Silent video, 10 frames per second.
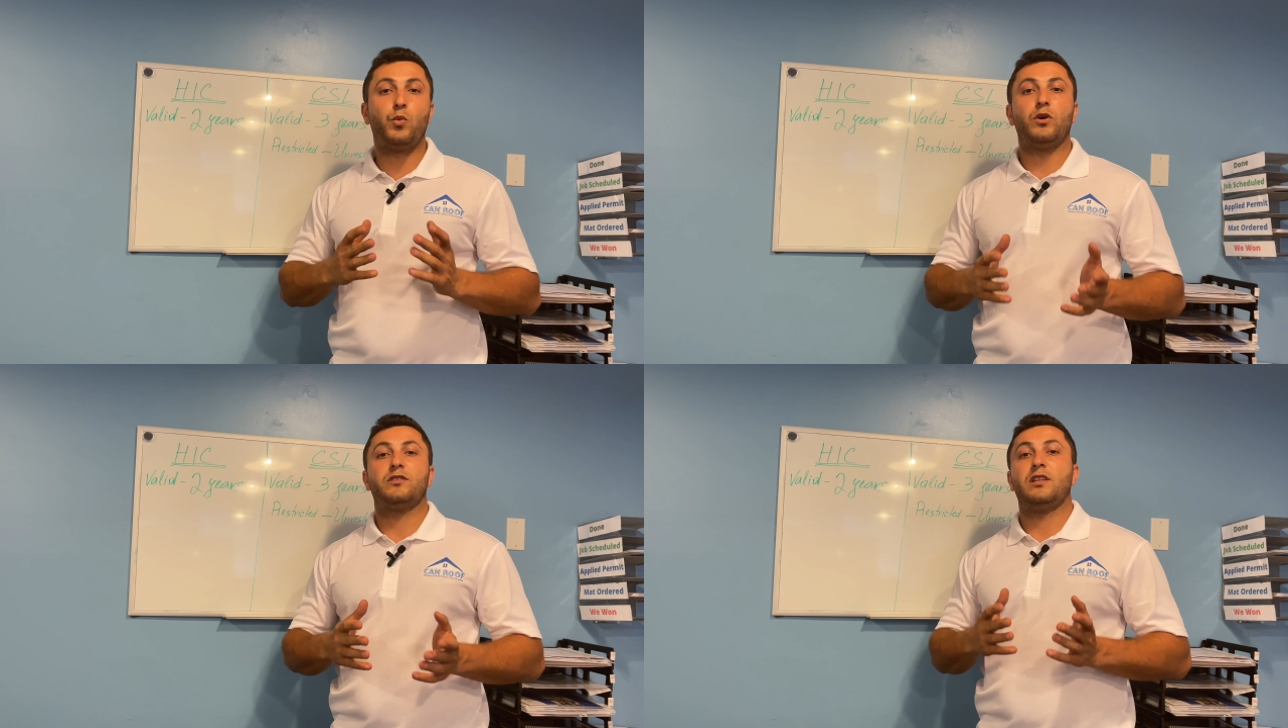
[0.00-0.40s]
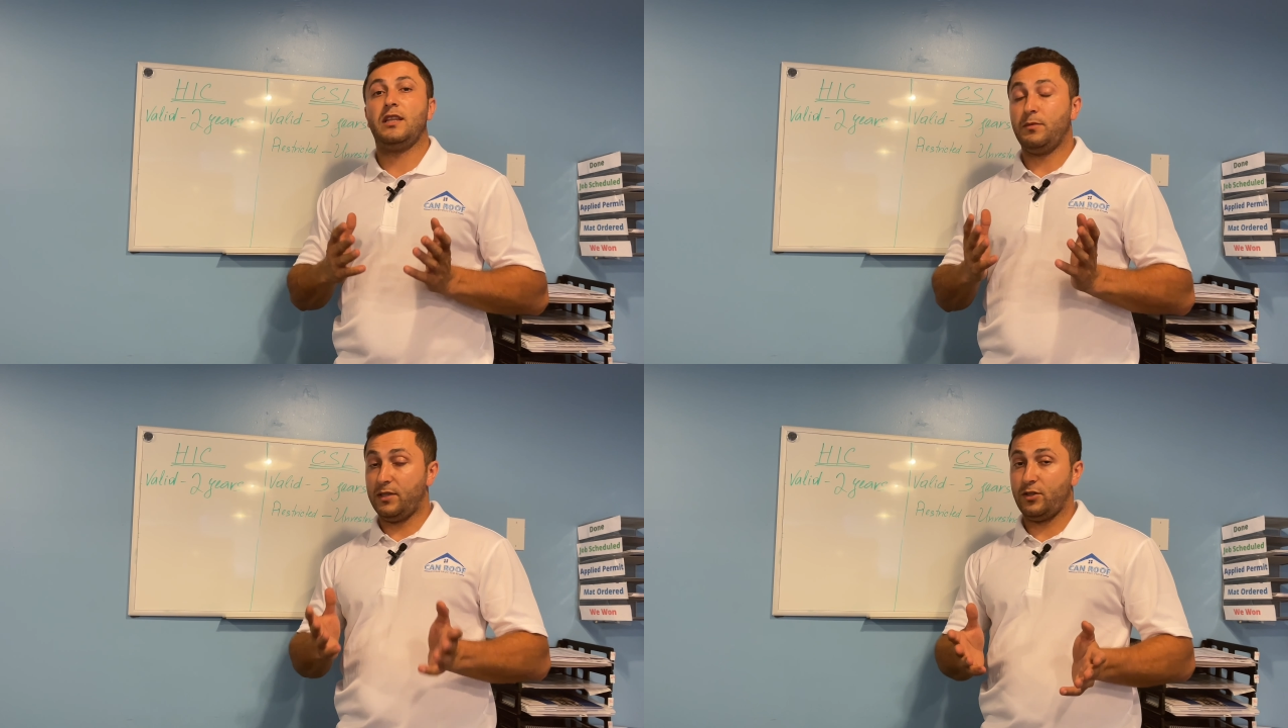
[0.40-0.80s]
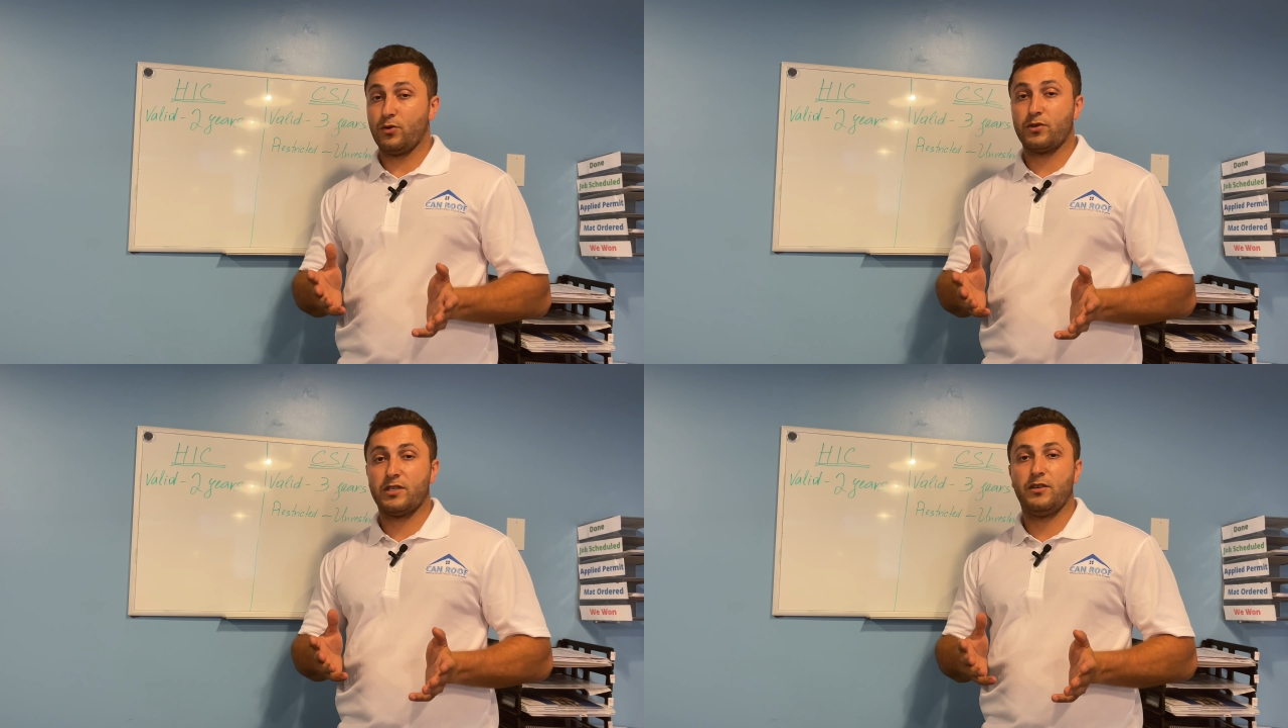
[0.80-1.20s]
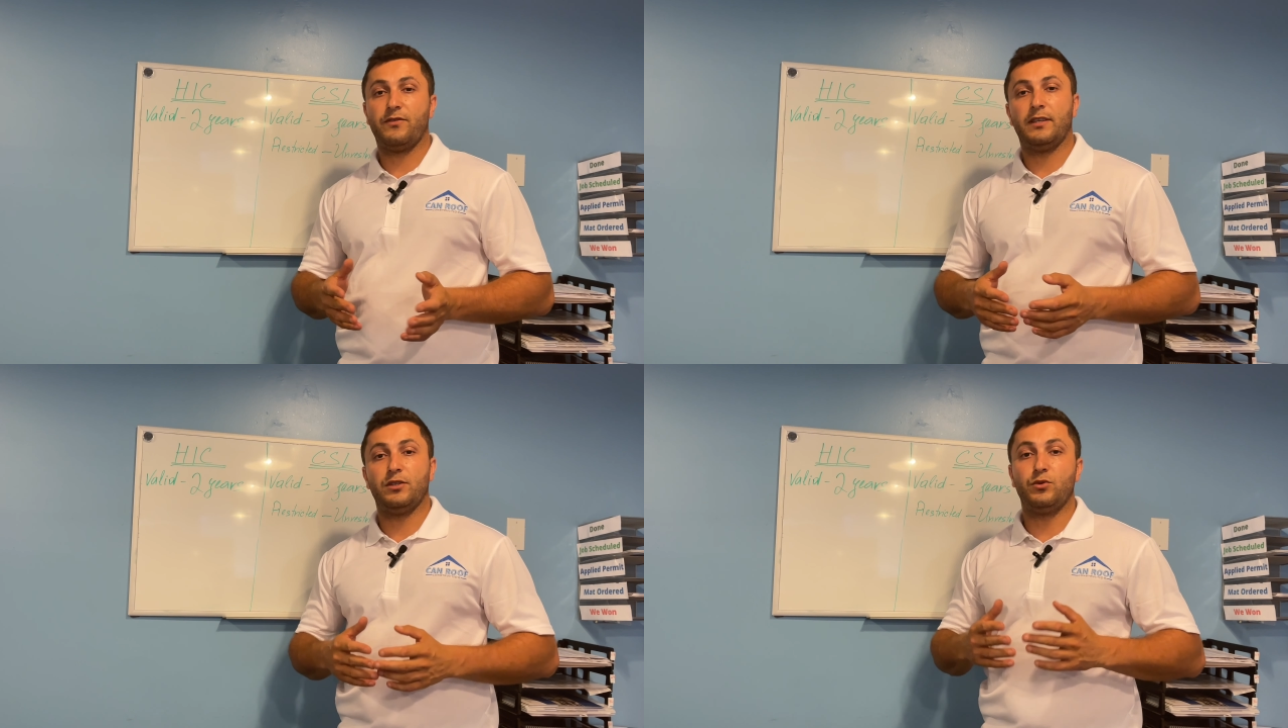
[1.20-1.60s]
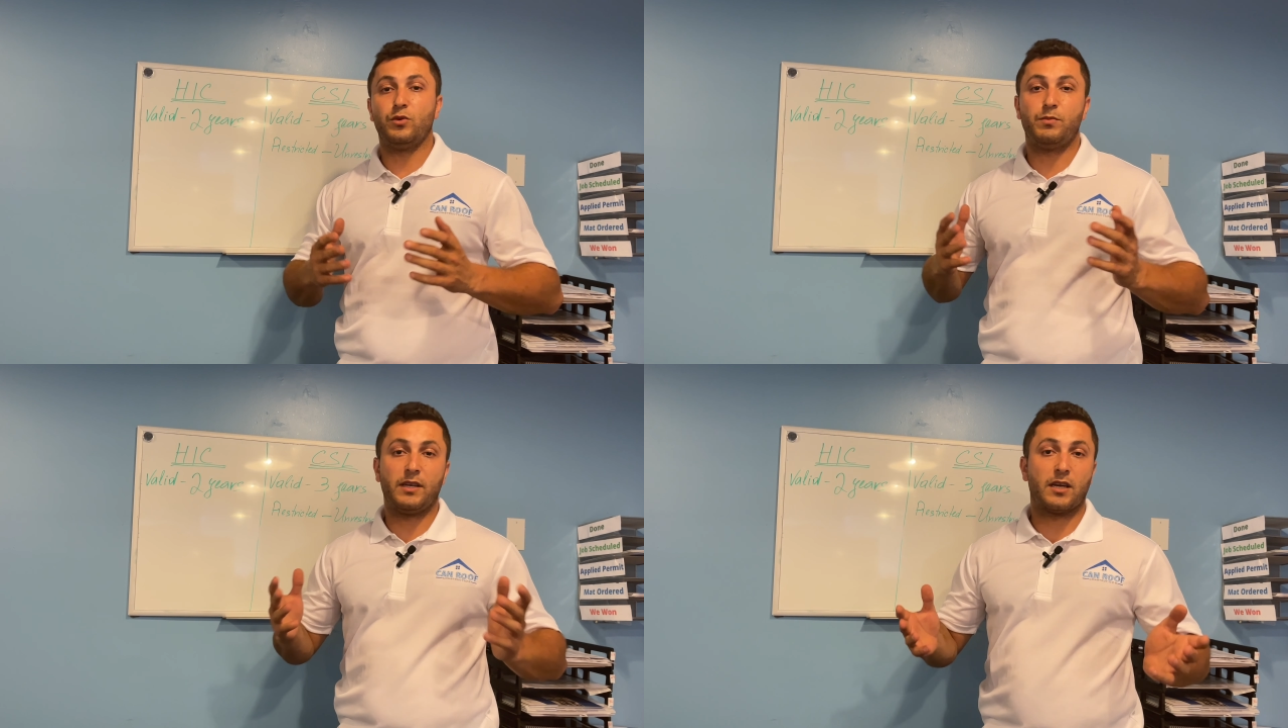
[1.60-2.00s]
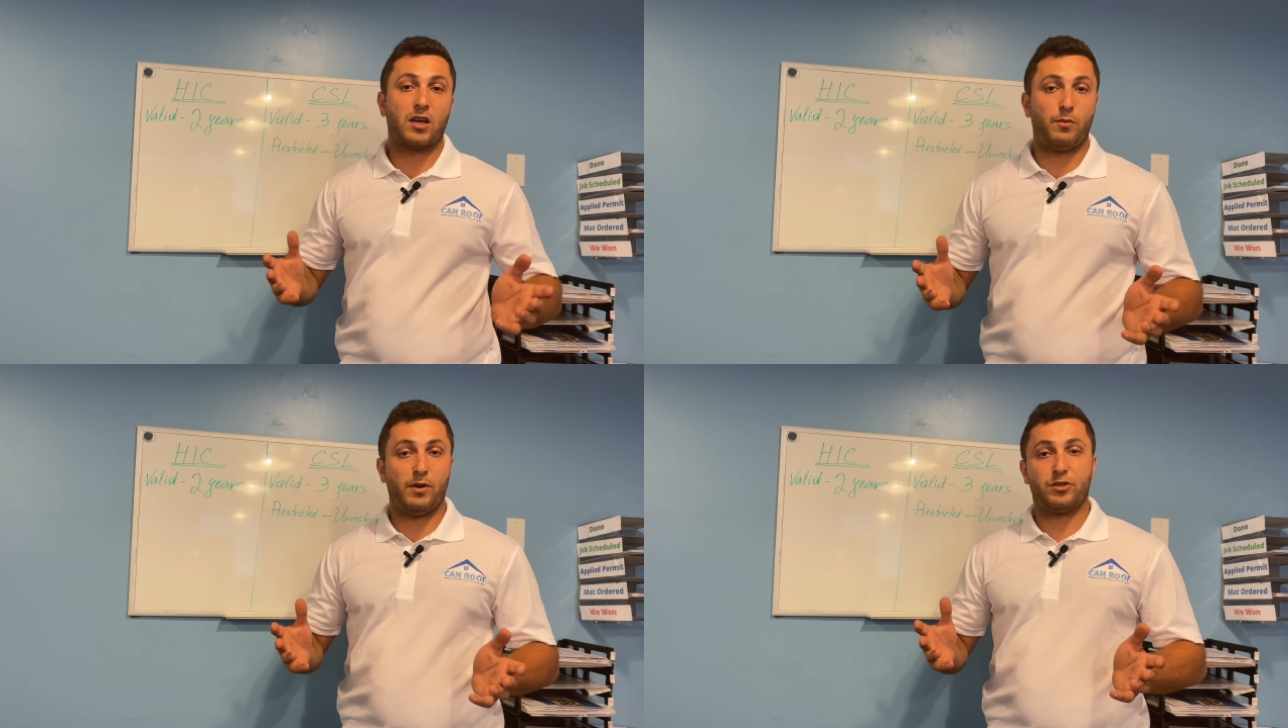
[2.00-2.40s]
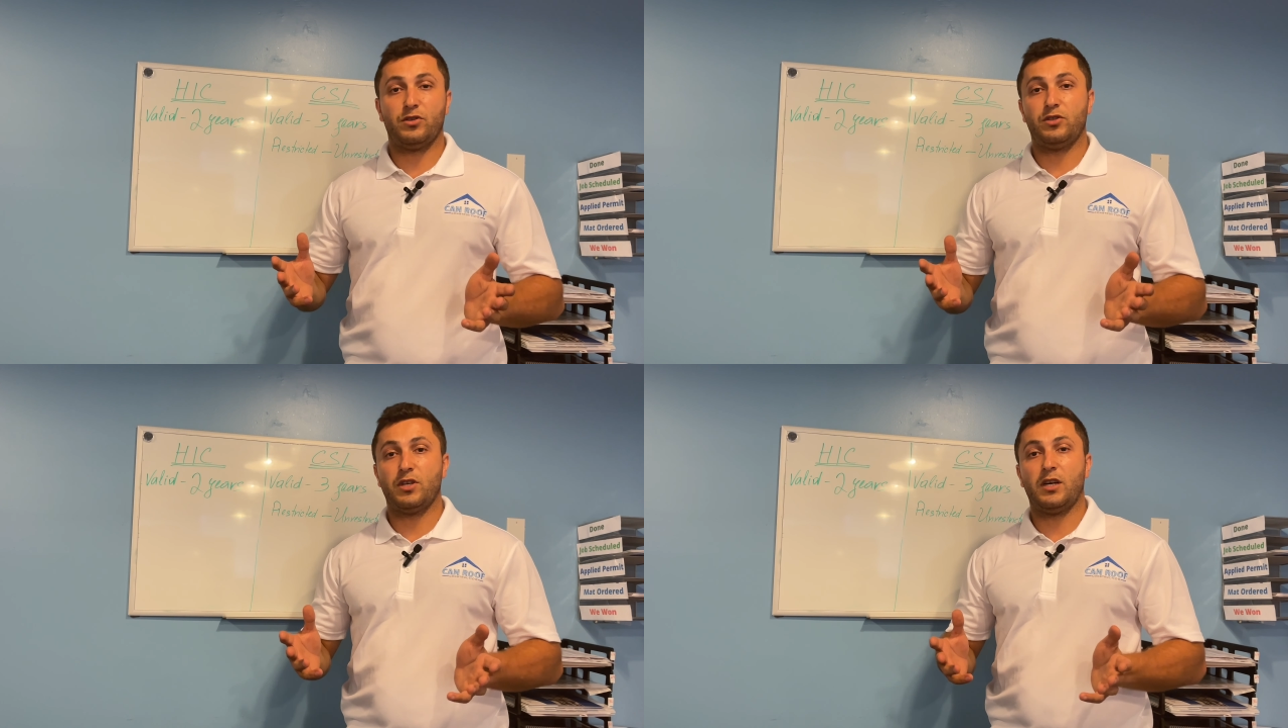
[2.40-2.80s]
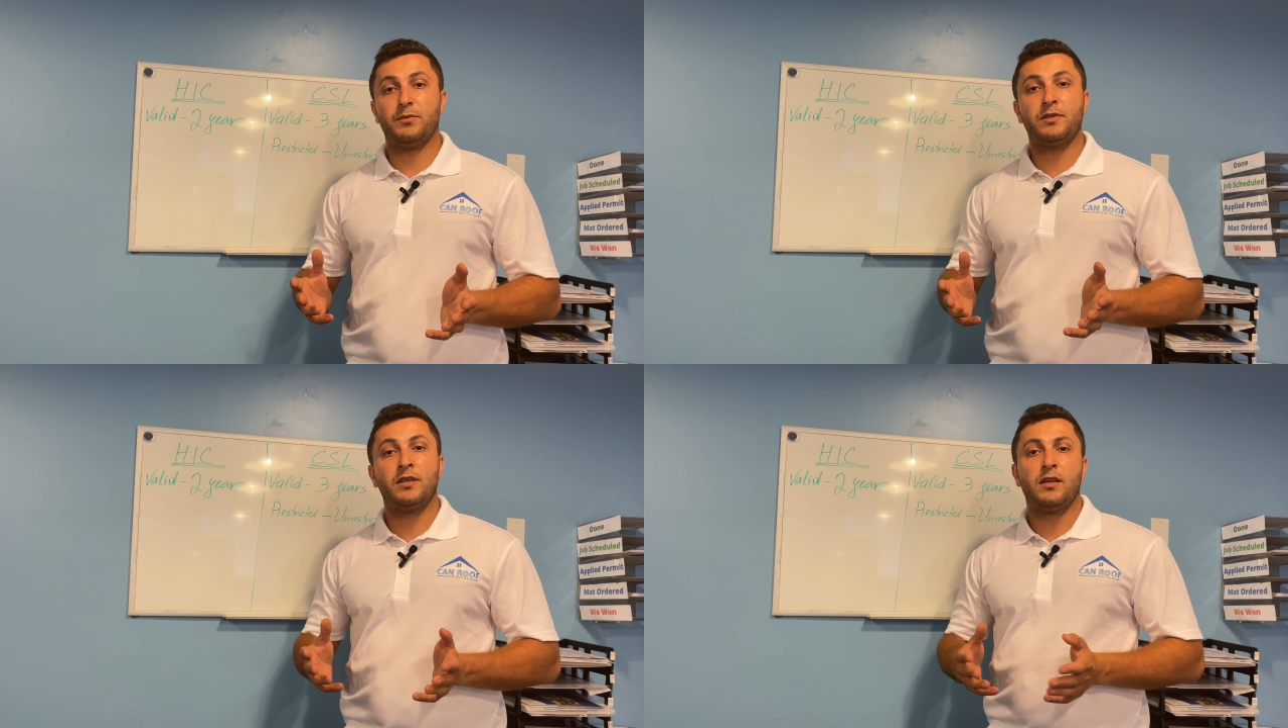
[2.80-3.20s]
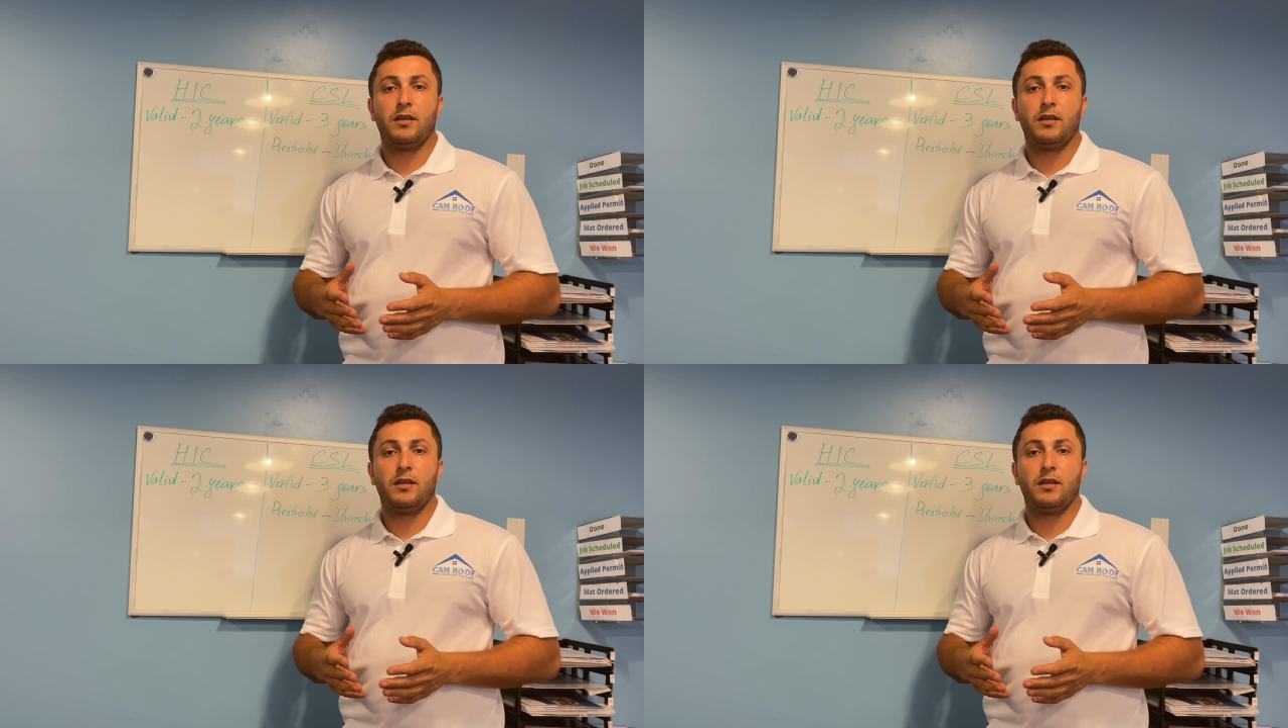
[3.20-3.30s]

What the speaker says: want to limit yourself and do big commercial jobs